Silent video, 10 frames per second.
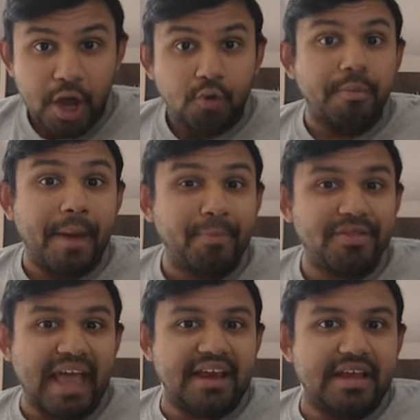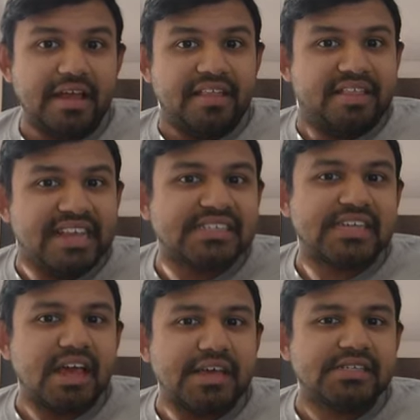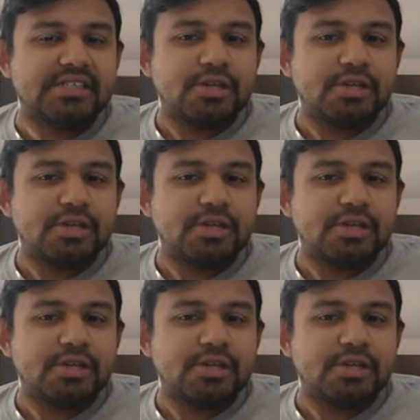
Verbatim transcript: Remember that this is